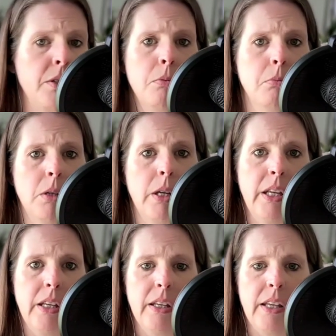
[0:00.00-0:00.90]
Zoom.
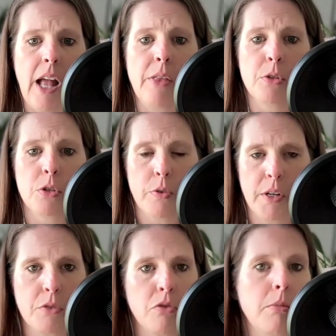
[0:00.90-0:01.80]
And there's a
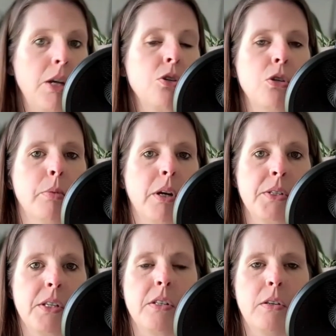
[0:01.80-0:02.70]
transformational
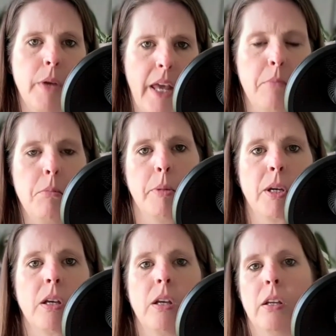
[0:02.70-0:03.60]
process that you can't
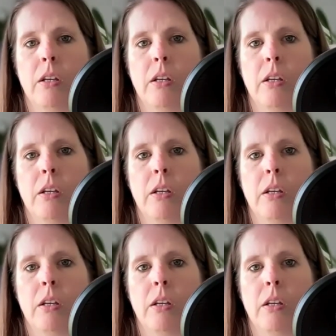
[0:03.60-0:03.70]
mimic